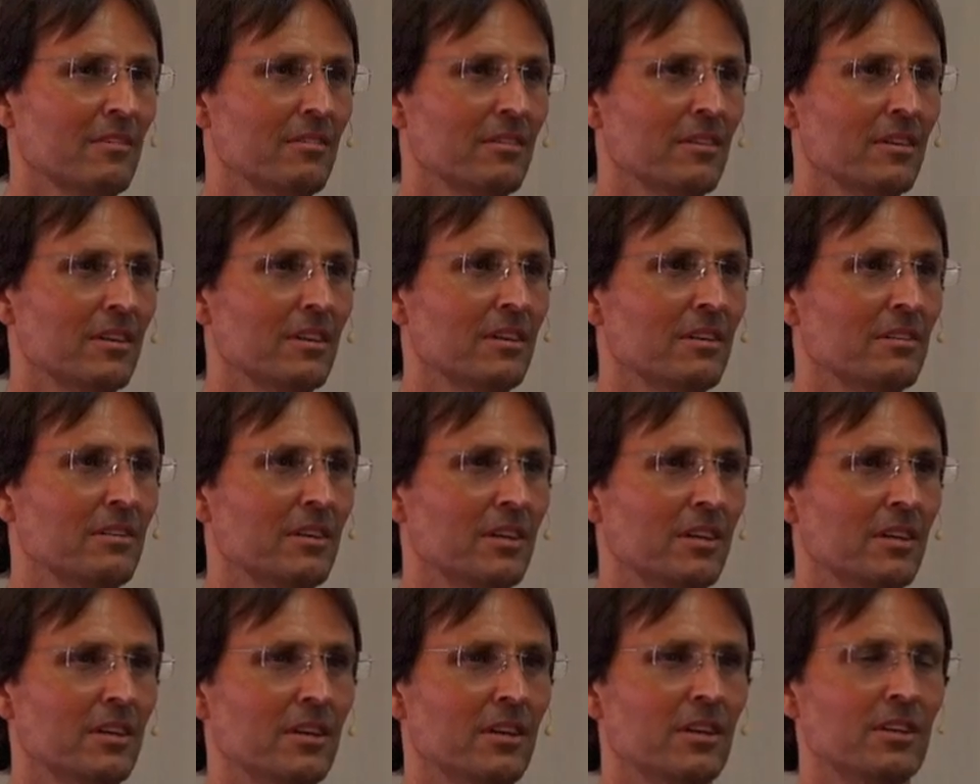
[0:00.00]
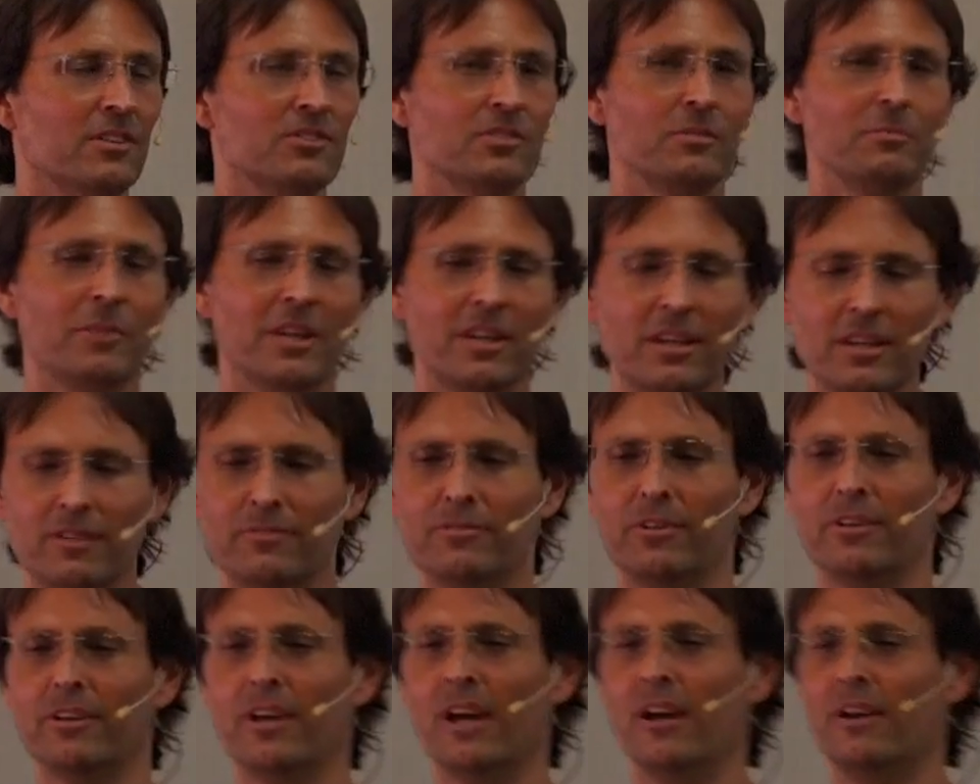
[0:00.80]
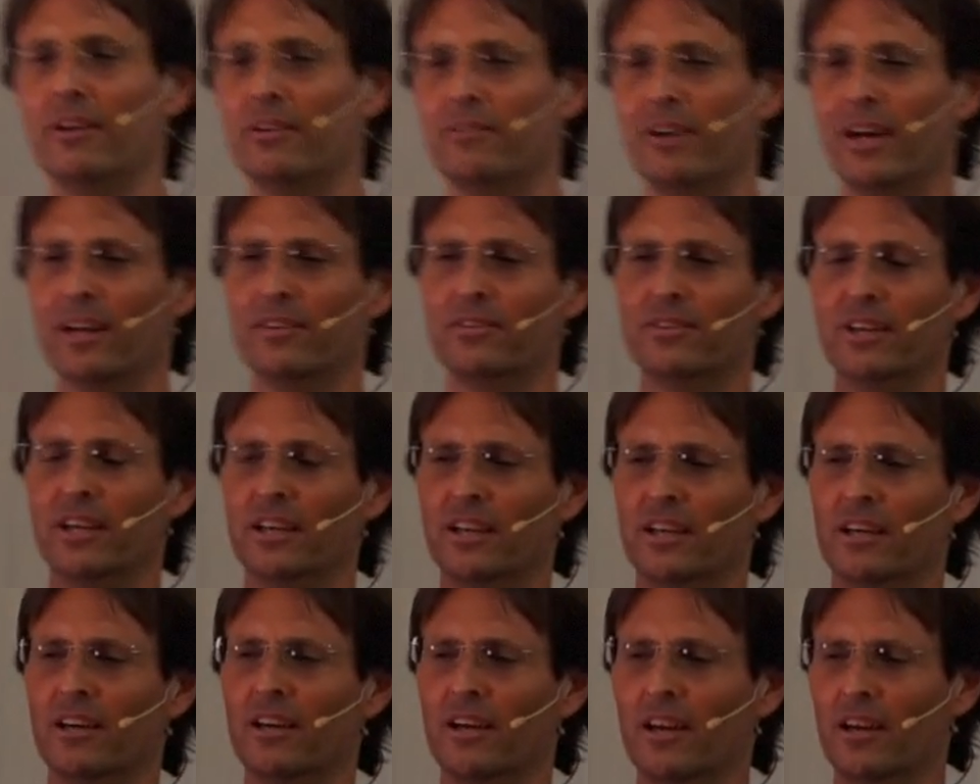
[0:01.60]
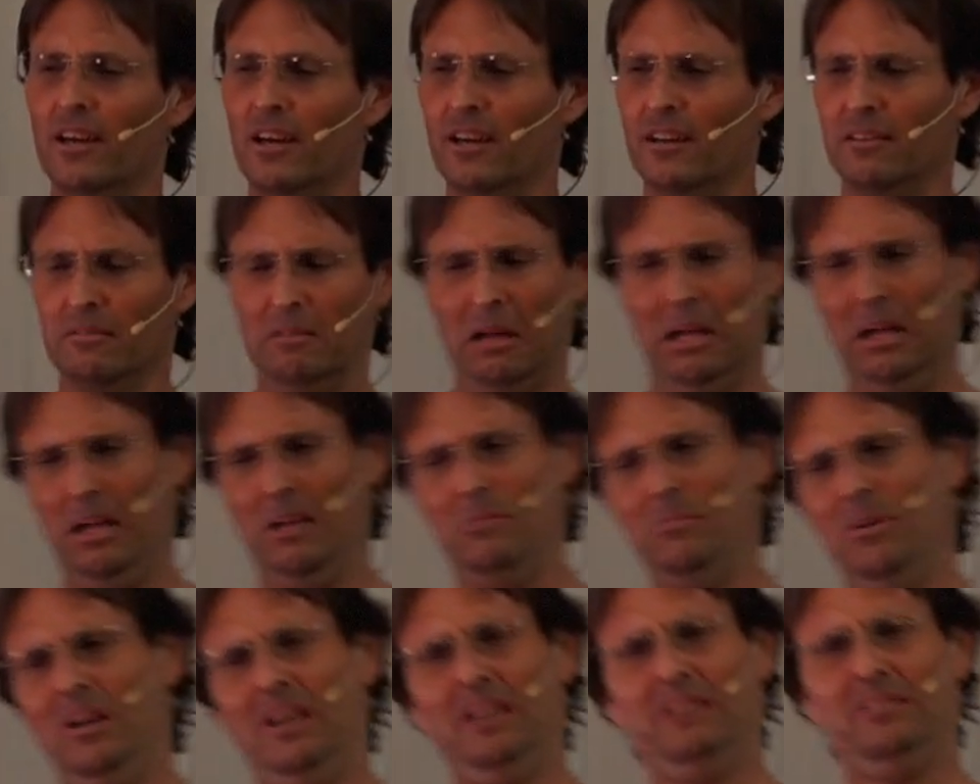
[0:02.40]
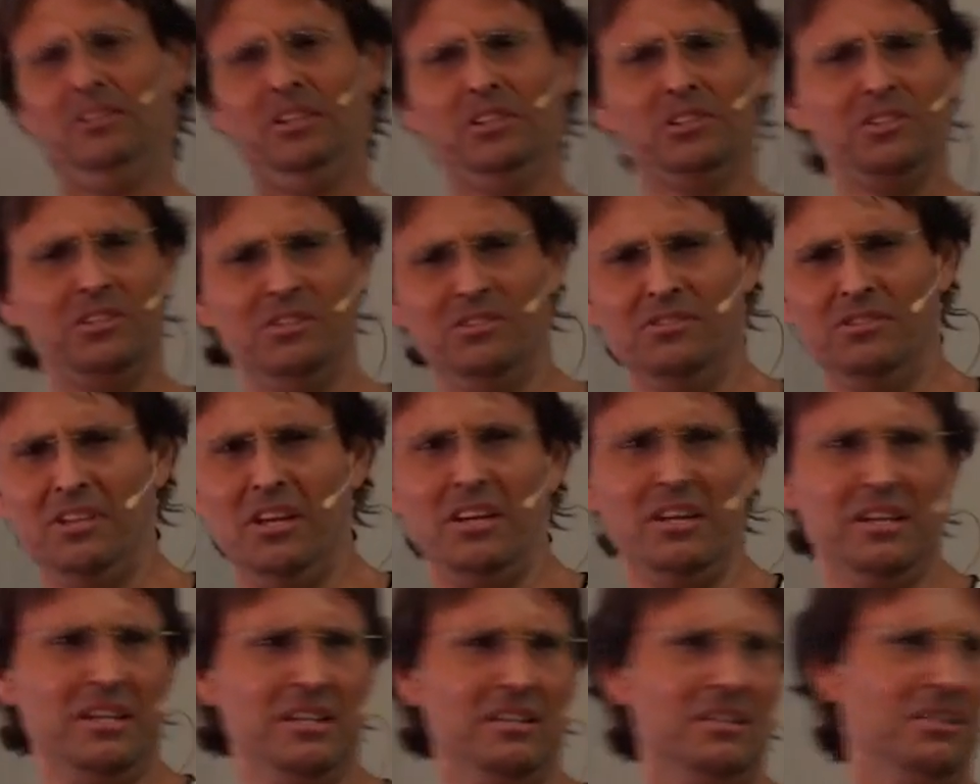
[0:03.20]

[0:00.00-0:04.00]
Right? So many of you are going around thinking, oh, my addiction's only